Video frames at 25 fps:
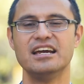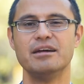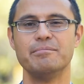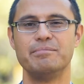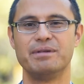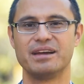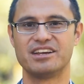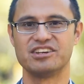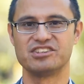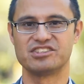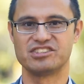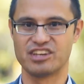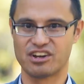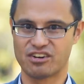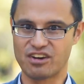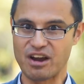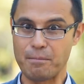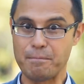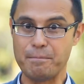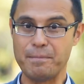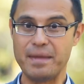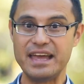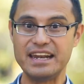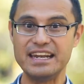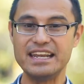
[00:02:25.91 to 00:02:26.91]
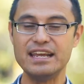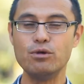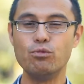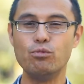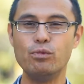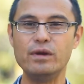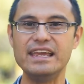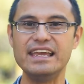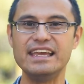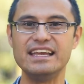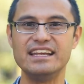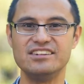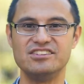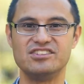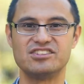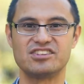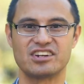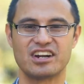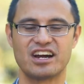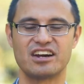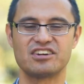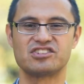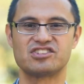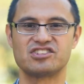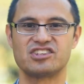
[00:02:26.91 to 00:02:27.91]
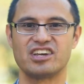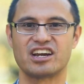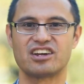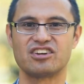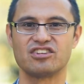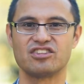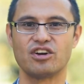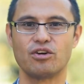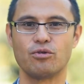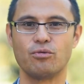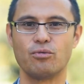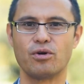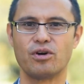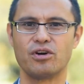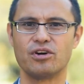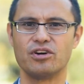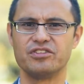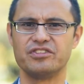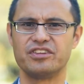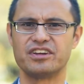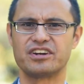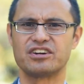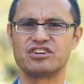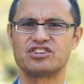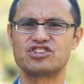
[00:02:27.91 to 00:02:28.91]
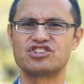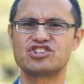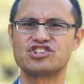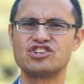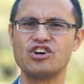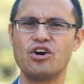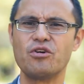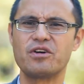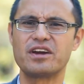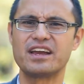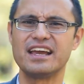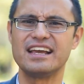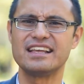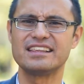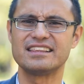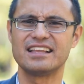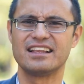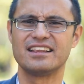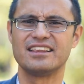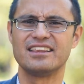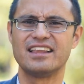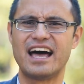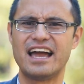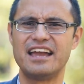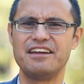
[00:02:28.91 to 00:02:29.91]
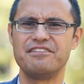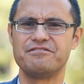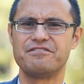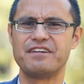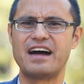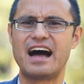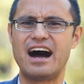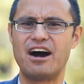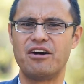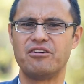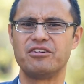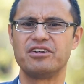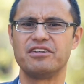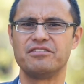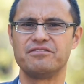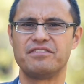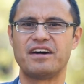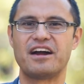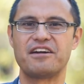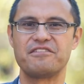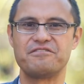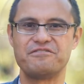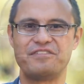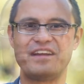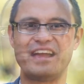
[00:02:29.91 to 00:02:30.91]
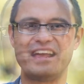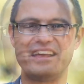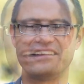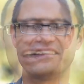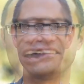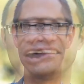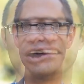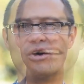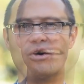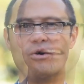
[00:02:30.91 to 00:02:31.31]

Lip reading: Because there are many weeds in our secular world that are choking the life out of our faith.